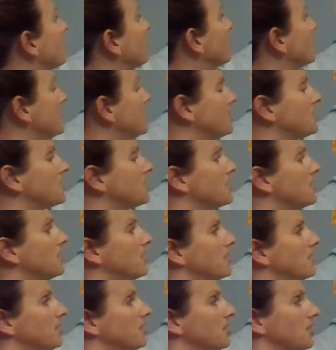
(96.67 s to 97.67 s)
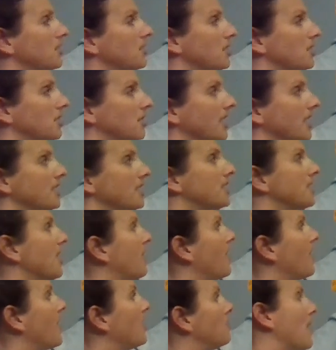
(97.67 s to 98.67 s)
least to greatest and
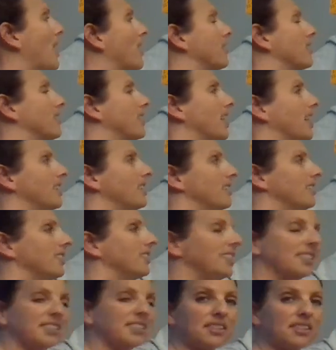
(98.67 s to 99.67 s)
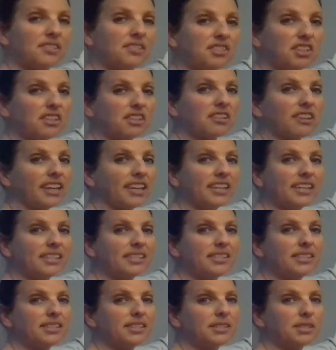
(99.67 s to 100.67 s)
then back again least to
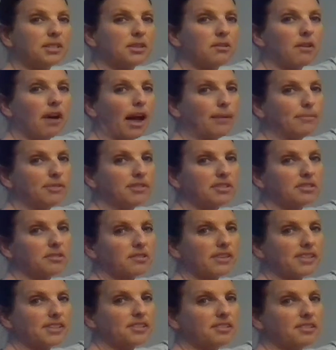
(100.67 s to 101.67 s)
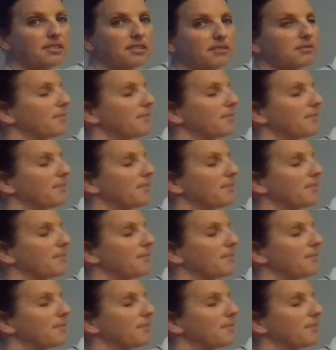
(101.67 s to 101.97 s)
greatest. So I'm just going to use